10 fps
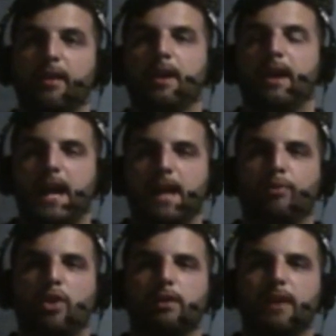And it
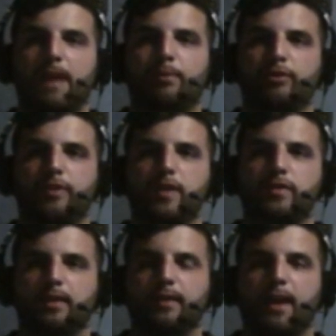brought a lot of prestige
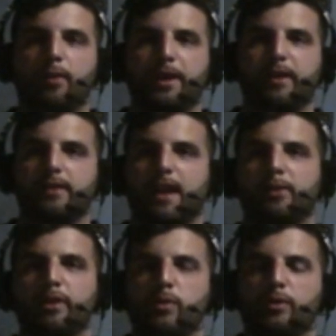to the title, because not
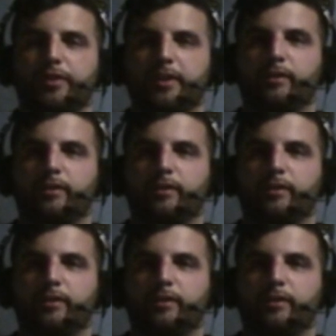only was this,